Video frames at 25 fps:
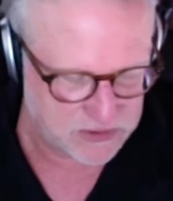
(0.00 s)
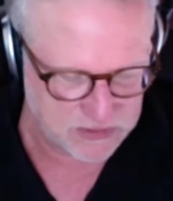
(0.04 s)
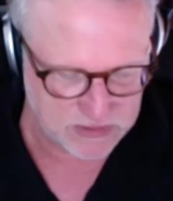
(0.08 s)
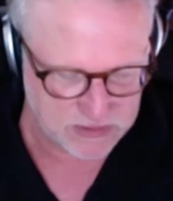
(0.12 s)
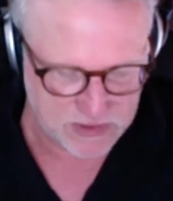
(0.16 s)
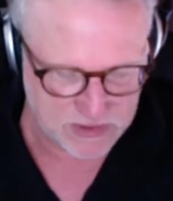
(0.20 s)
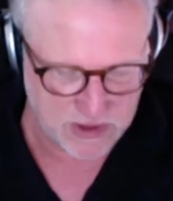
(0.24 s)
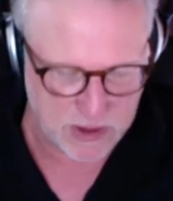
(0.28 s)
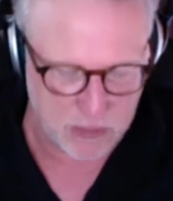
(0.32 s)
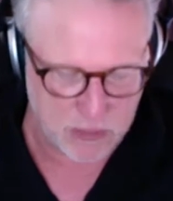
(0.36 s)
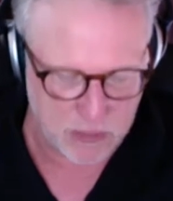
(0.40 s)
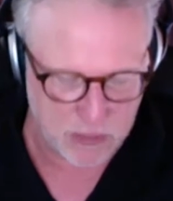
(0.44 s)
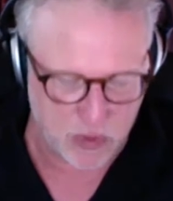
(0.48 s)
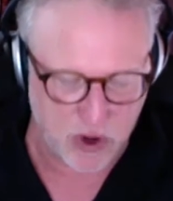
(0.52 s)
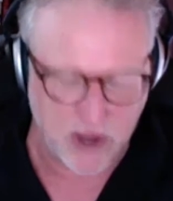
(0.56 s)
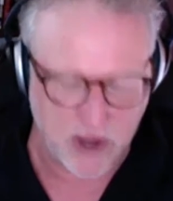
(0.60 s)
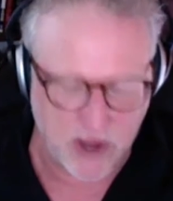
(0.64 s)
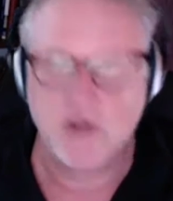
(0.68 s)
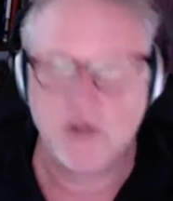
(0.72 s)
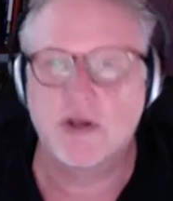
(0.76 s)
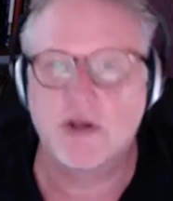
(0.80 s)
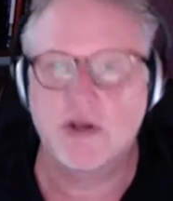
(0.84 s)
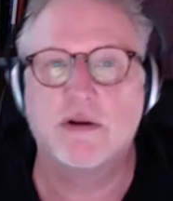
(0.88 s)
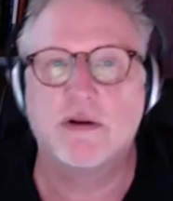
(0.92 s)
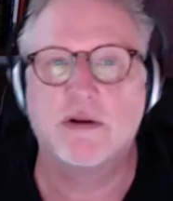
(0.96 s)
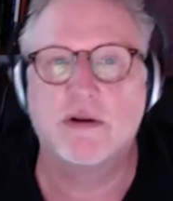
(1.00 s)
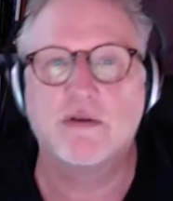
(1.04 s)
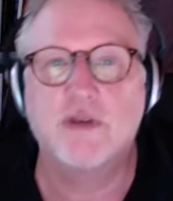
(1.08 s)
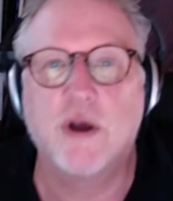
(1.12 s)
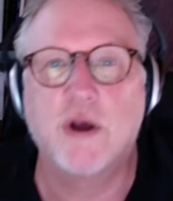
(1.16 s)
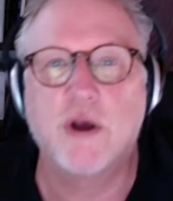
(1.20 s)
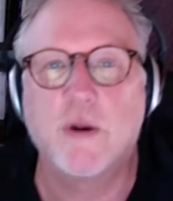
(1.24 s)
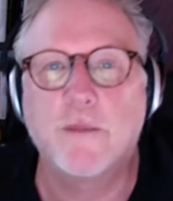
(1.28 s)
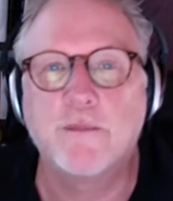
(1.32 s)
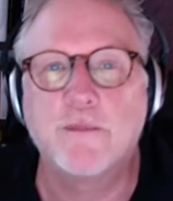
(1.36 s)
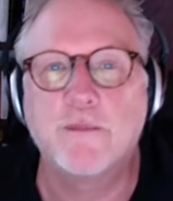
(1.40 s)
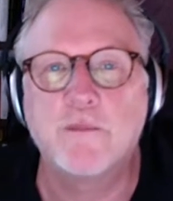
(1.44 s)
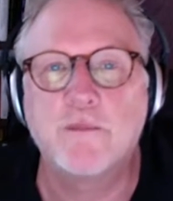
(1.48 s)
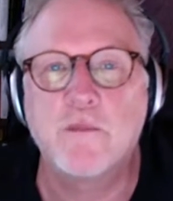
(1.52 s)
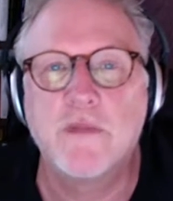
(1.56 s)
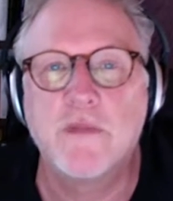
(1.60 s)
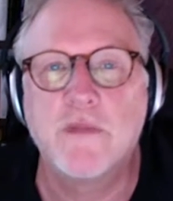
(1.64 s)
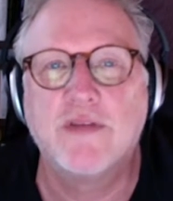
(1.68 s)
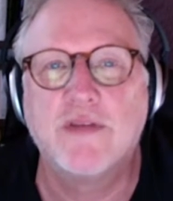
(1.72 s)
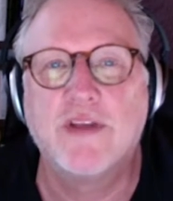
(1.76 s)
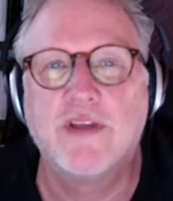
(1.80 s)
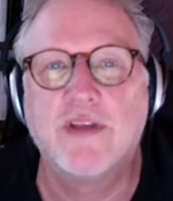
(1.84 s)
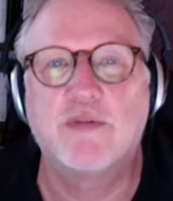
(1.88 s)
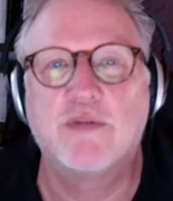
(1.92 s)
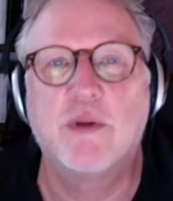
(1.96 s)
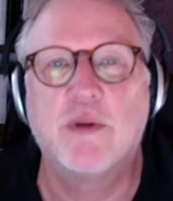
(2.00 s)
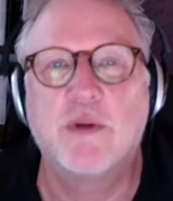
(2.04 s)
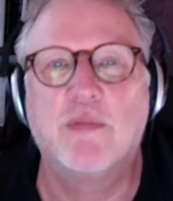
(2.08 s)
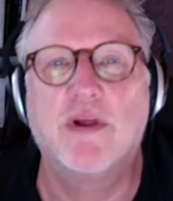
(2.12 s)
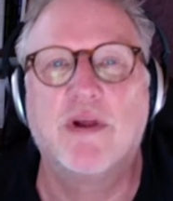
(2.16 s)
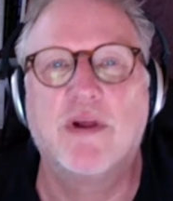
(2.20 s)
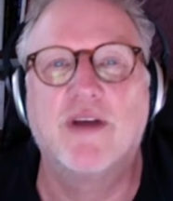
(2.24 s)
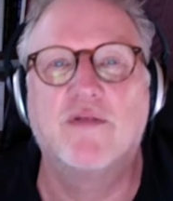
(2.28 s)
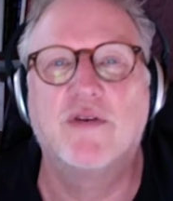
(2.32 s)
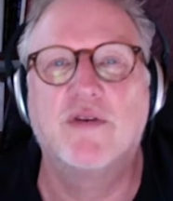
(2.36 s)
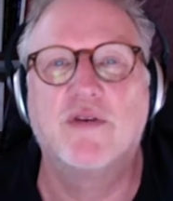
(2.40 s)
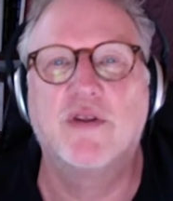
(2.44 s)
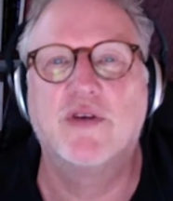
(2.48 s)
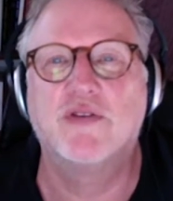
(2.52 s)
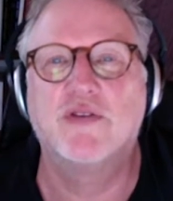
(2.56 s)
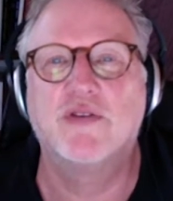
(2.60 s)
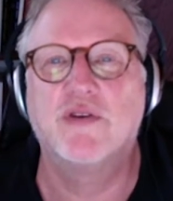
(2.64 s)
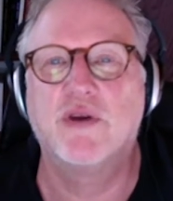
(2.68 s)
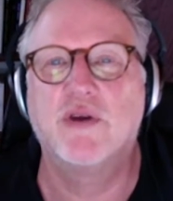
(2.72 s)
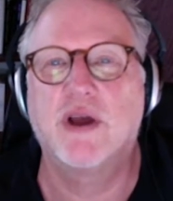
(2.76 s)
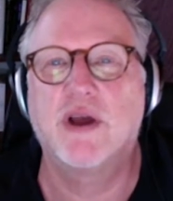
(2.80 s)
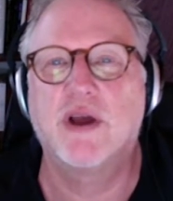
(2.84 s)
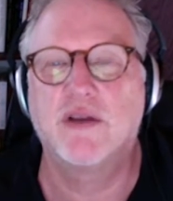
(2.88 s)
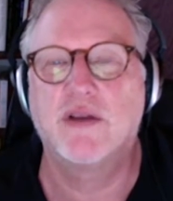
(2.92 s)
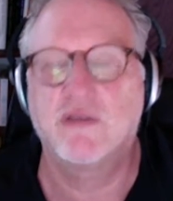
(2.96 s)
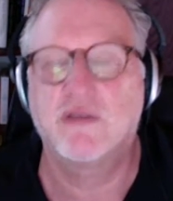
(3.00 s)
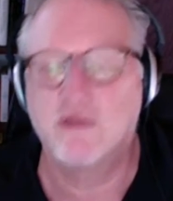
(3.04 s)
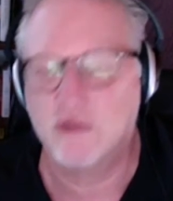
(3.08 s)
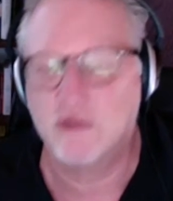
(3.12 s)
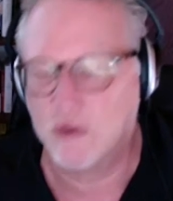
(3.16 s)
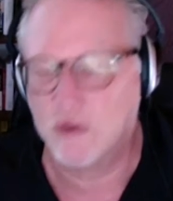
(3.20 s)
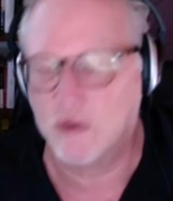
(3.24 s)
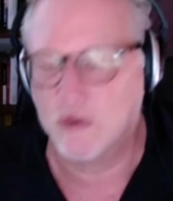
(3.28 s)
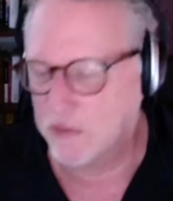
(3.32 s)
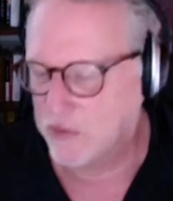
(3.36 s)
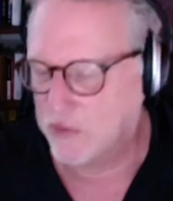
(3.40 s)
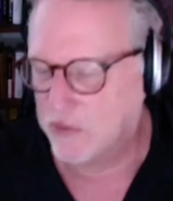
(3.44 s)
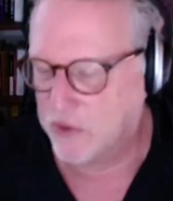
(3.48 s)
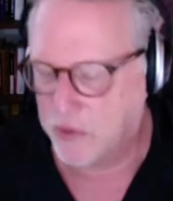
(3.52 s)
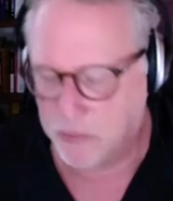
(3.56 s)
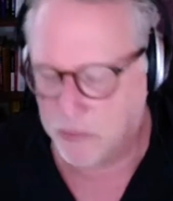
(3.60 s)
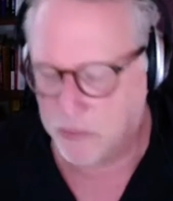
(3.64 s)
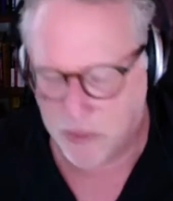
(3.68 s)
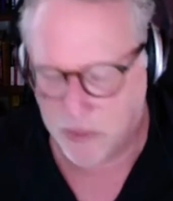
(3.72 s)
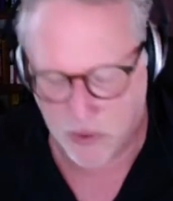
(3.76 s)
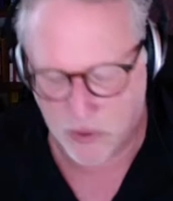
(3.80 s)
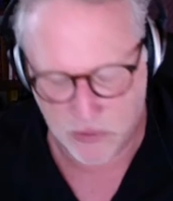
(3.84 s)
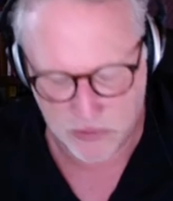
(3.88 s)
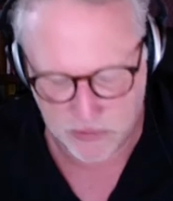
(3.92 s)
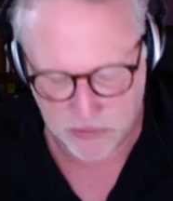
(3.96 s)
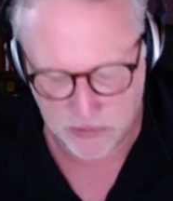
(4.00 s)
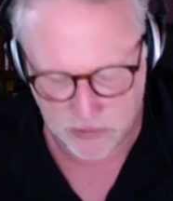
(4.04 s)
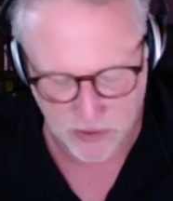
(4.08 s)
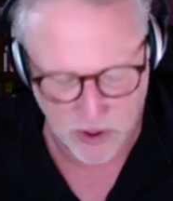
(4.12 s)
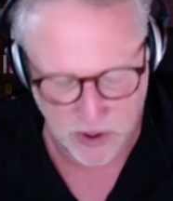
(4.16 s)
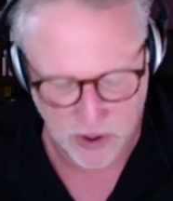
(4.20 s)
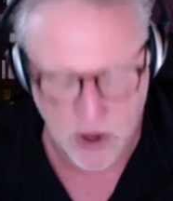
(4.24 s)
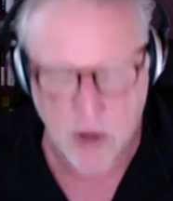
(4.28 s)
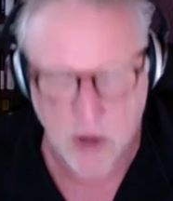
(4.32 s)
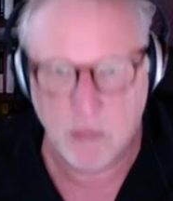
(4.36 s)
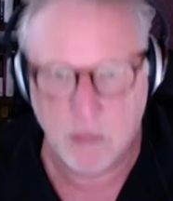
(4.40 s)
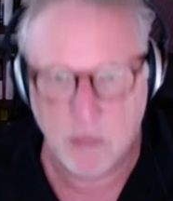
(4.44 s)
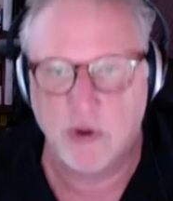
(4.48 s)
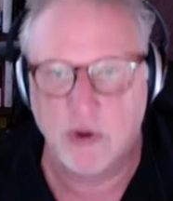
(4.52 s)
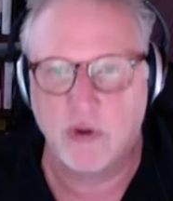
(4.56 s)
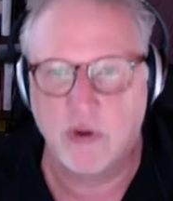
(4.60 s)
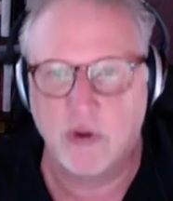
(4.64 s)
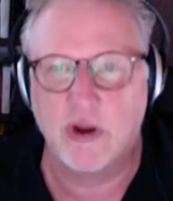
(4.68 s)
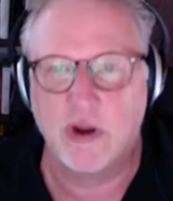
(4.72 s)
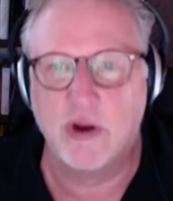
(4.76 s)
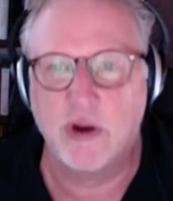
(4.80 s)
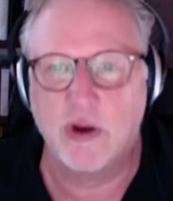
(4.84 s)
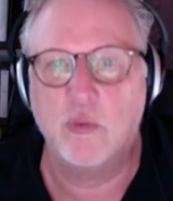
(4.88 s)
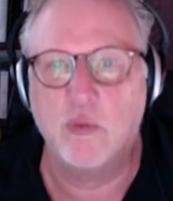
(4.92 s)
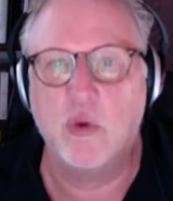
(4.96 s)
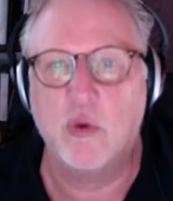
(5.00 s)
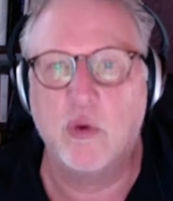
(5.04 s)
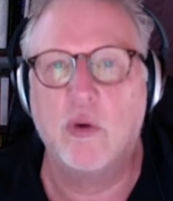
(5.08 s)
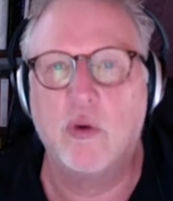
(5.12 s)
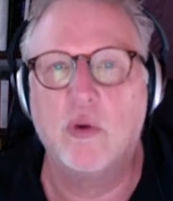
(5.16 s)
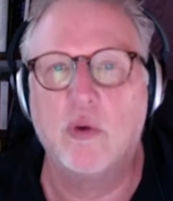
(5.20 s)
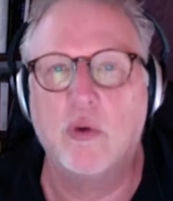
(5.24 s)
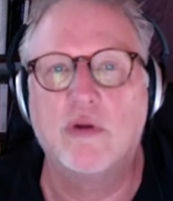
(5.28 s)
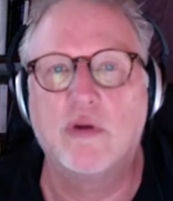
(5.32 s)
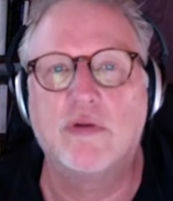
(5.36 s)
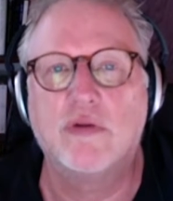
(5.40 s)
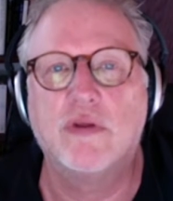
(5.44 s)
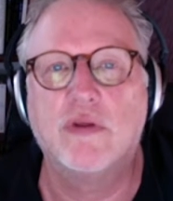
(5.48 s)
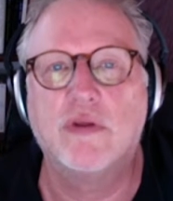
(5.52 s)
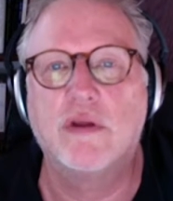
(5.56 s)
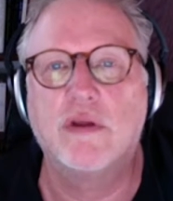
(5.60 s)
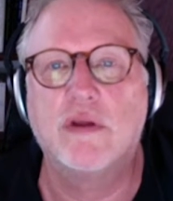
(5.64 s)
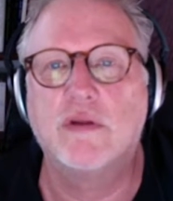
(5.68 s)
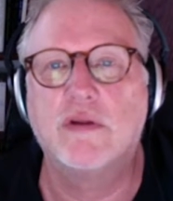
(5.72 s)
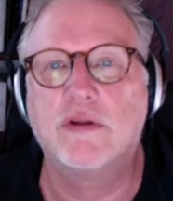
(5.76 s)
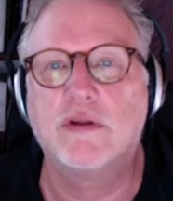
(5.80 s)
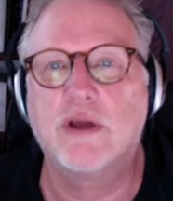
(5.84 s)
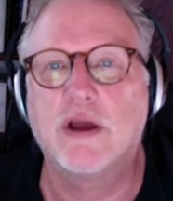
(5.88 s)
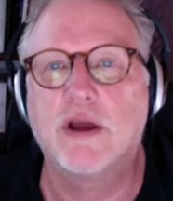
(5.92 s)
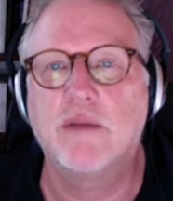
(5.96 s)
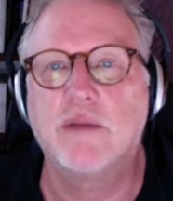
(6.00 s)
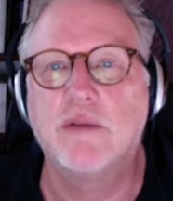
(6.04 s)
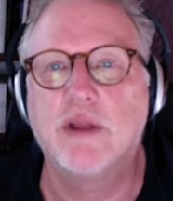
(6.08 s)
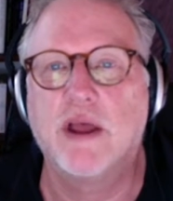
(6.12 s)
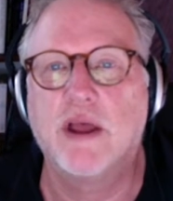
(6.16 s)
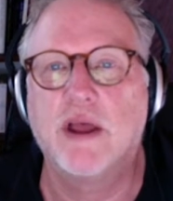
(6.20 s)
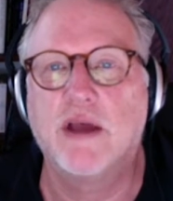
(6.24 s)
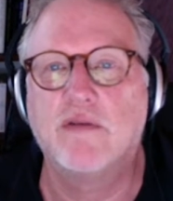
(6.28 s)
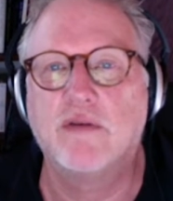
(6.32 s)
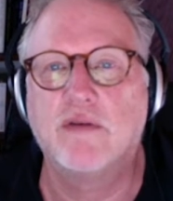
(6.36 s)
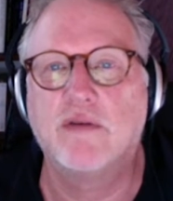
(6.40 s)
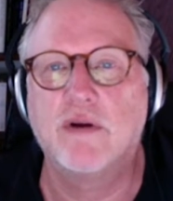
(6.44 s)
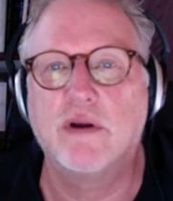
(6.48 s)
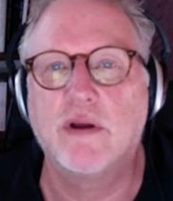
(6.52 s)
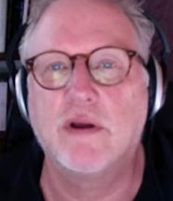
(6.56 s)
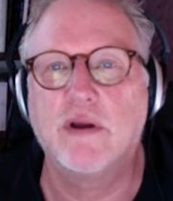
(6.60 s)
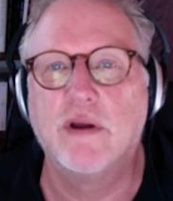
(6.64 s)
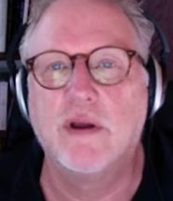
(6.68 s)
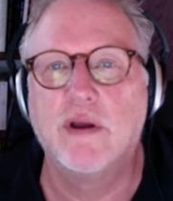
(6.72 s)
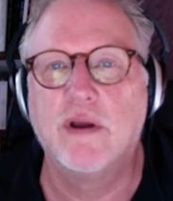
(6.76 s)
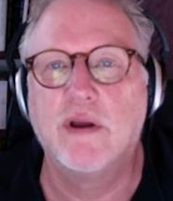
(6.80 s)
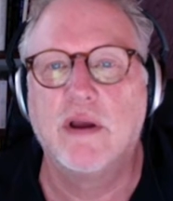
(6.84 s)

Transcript: embrace. So that's my plug for those two guys. They're both brilliant and well worth the time and the effort.